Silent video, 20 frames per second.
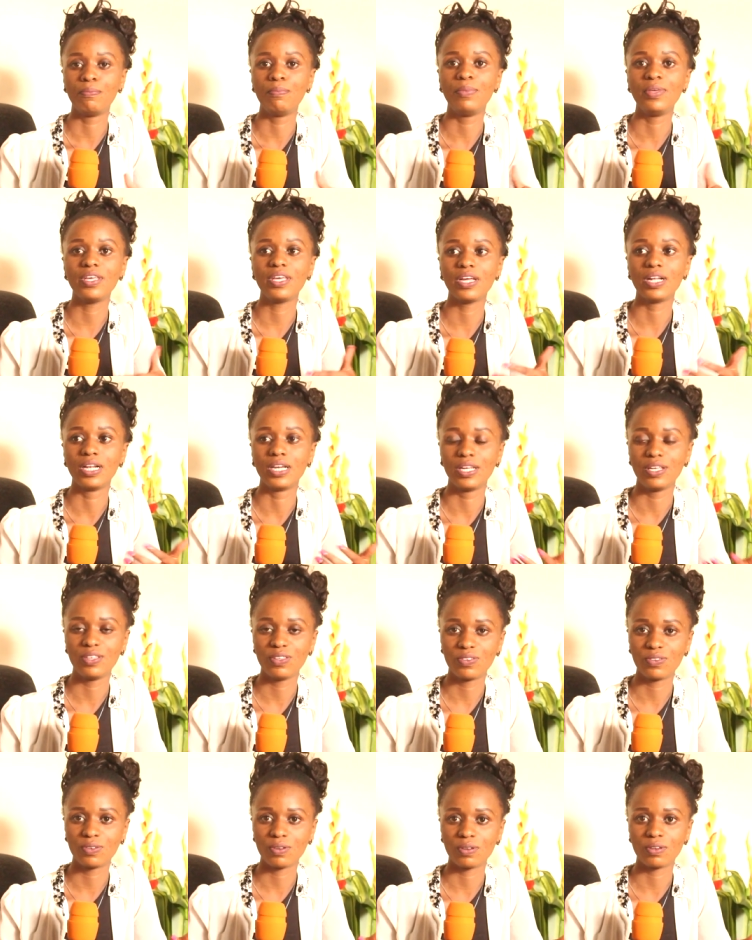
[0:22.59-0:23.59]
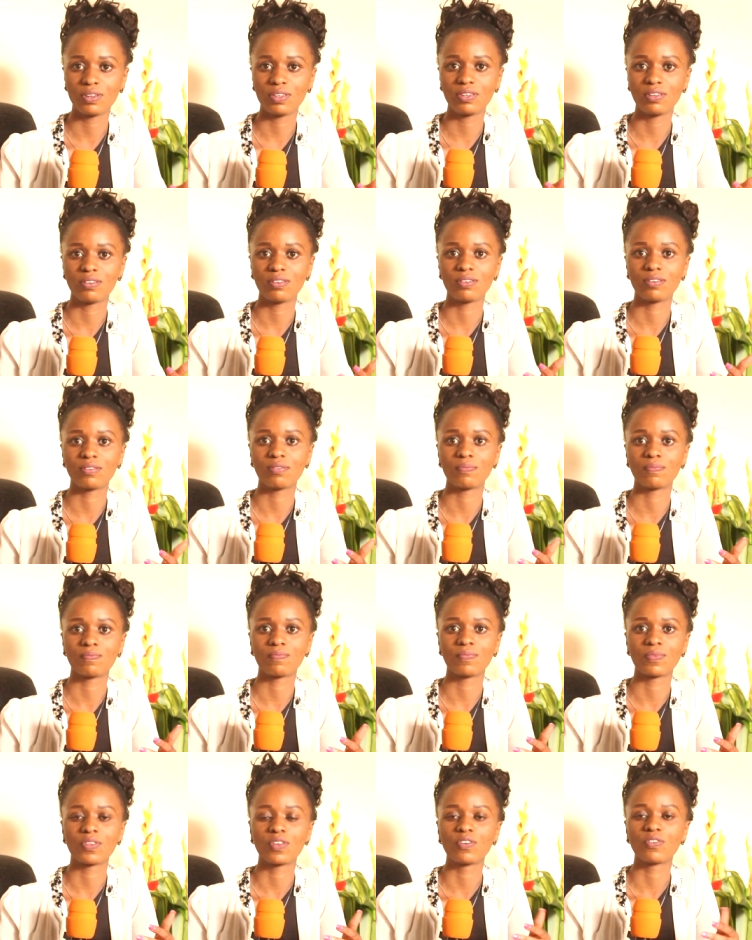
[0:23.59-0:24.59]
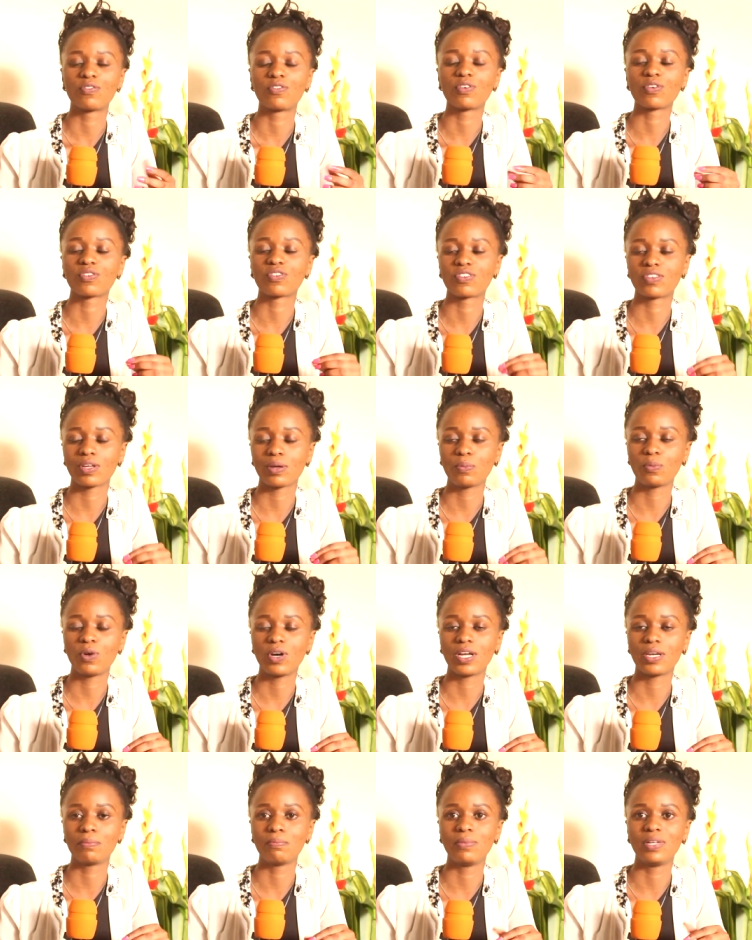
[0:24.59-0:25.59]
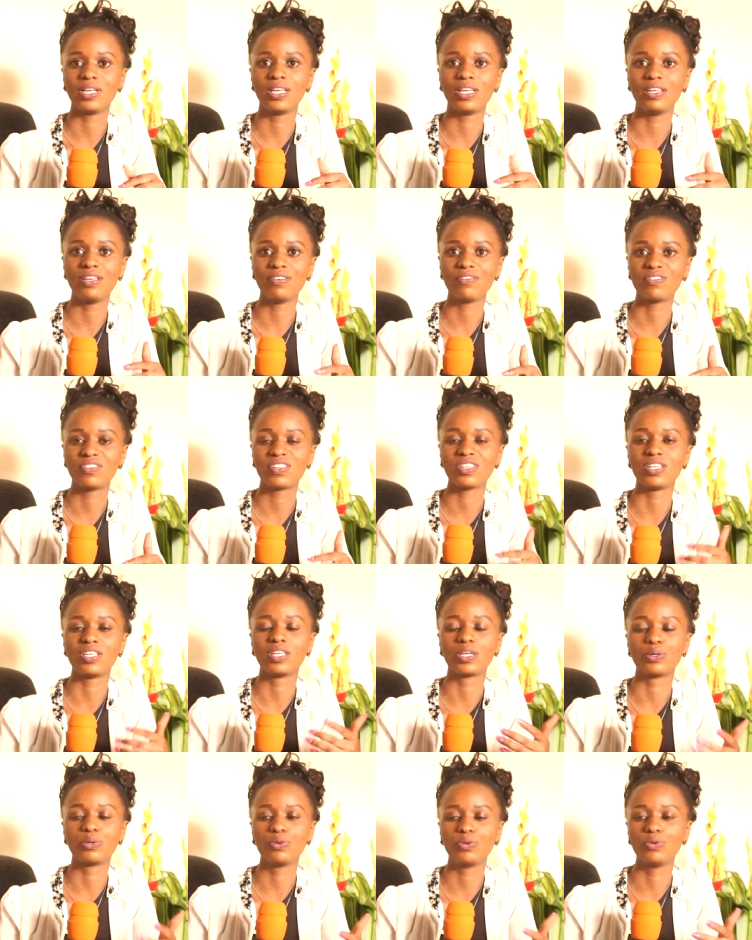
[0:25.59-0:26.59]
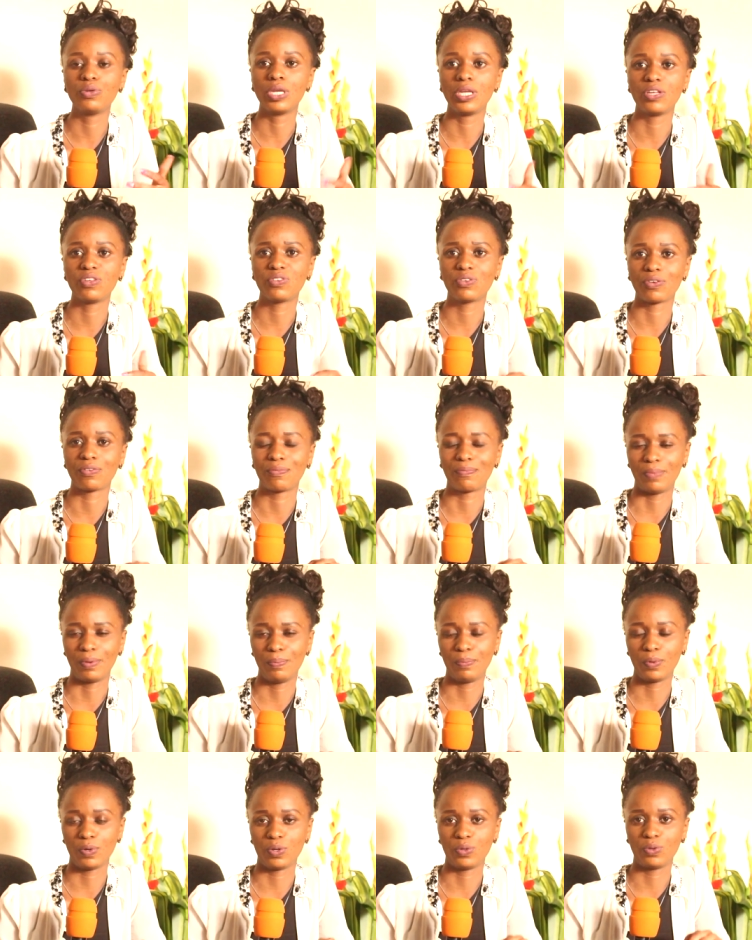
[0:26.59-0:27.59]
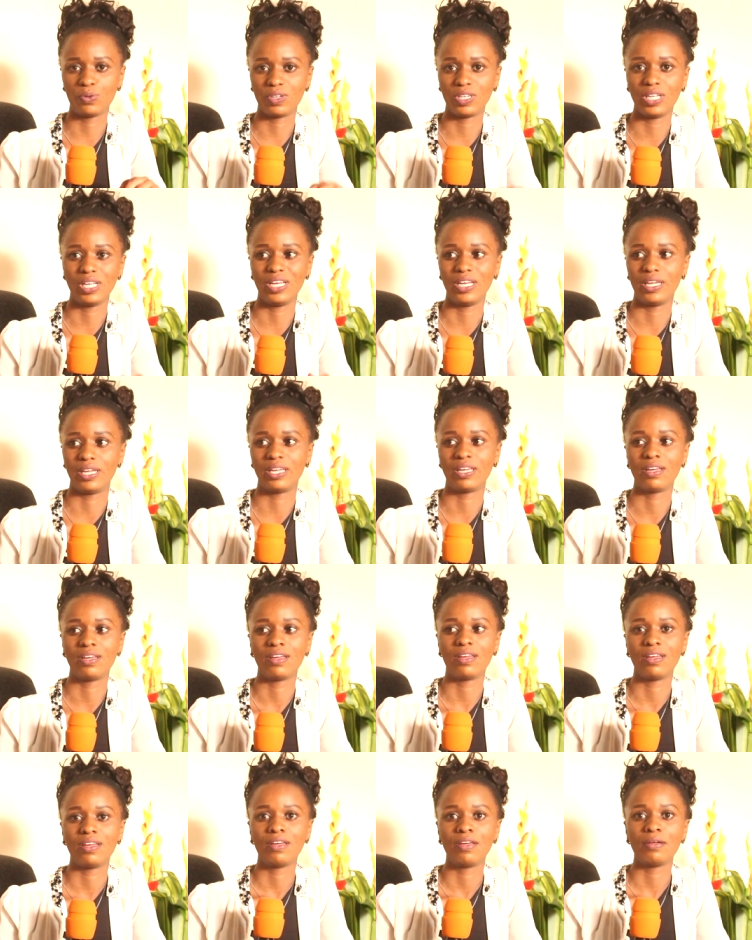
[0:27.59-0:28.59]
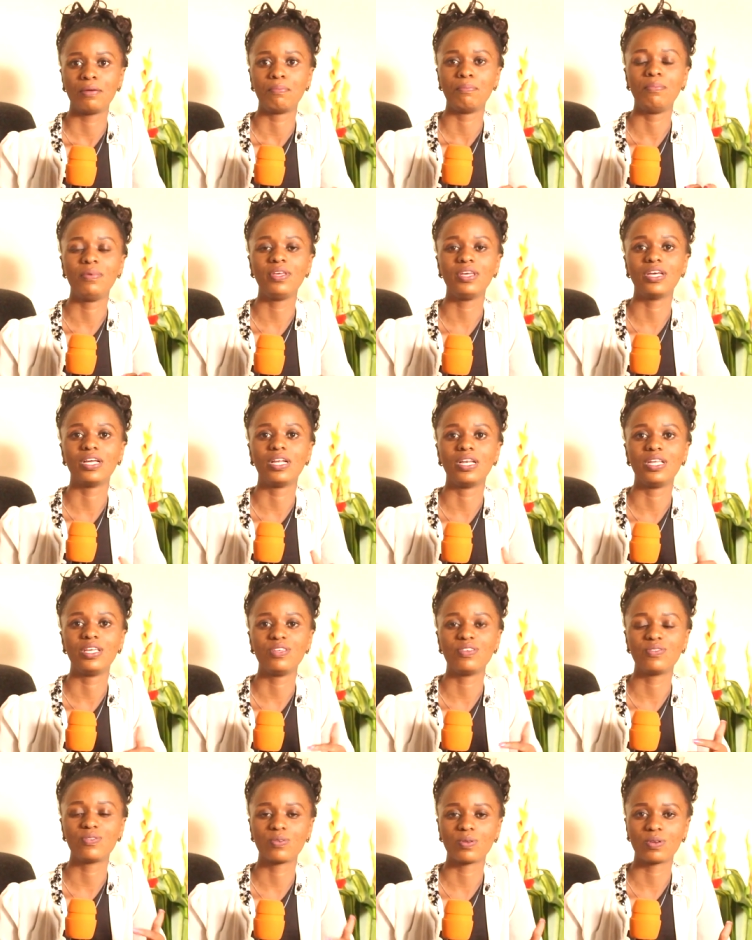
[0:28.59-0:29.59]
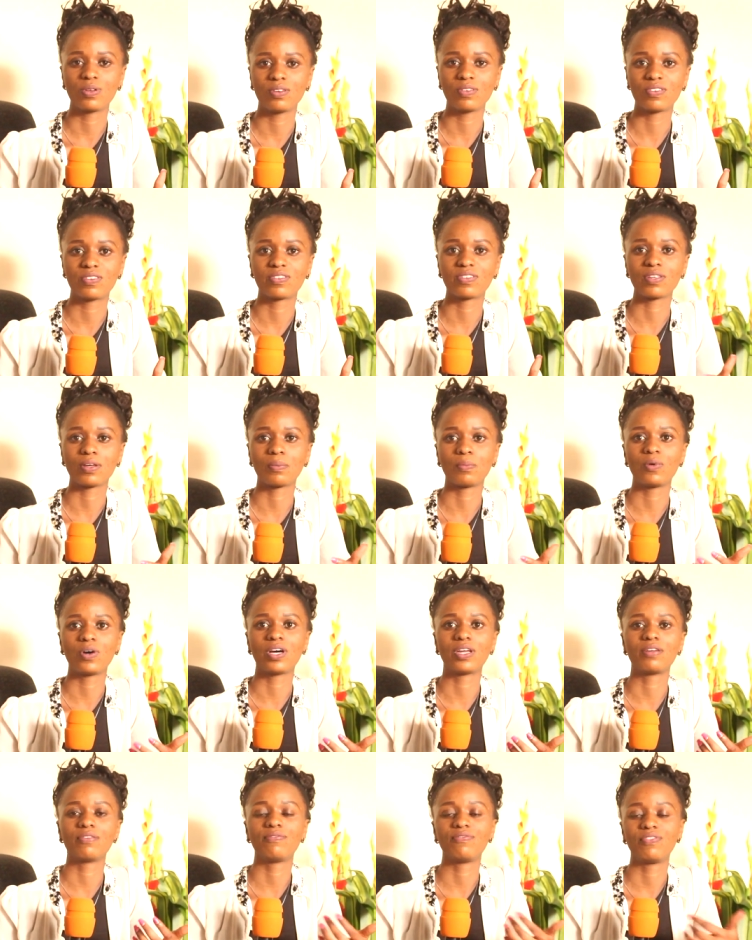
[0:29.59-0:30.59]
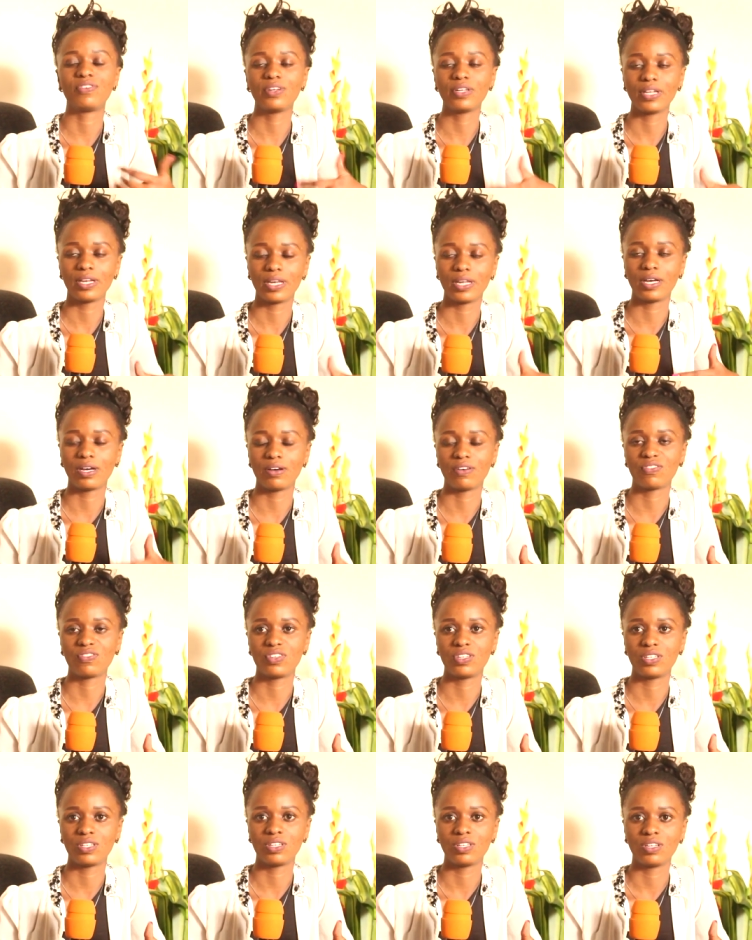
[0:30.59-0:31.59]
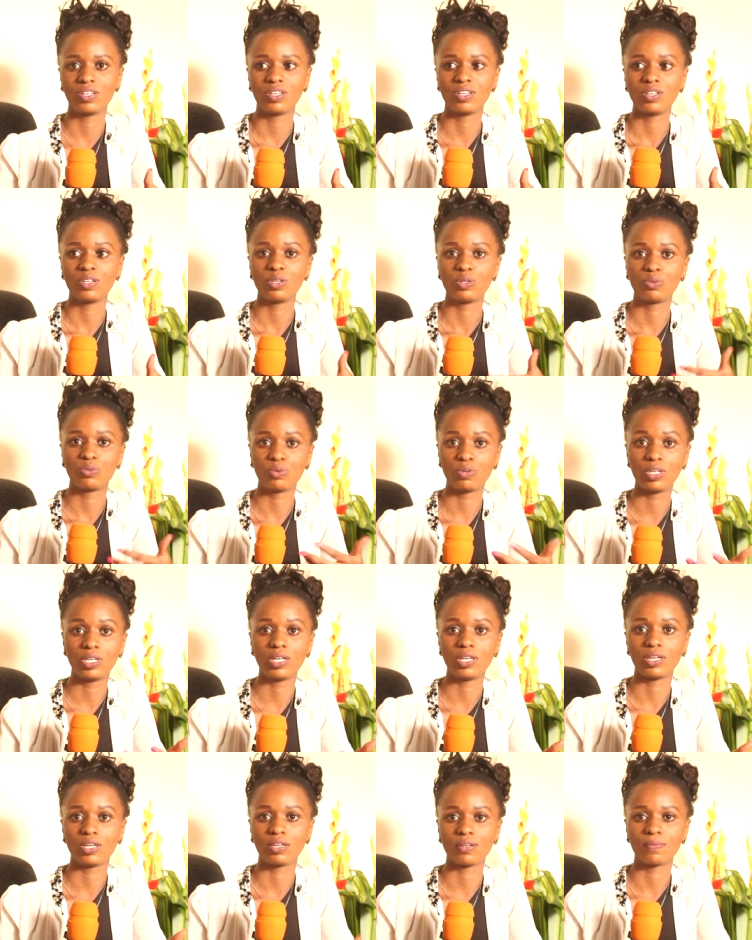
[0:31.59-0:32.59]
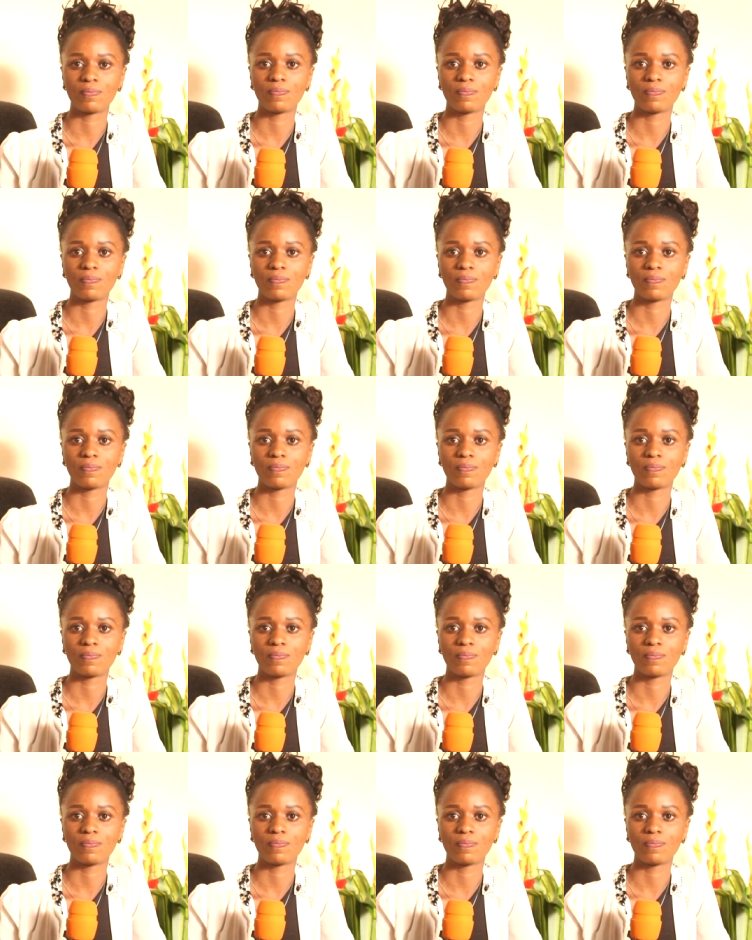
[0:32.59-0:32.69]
Be a reason for someone believes in the goodness of people today. Be a reason someone feel loved today.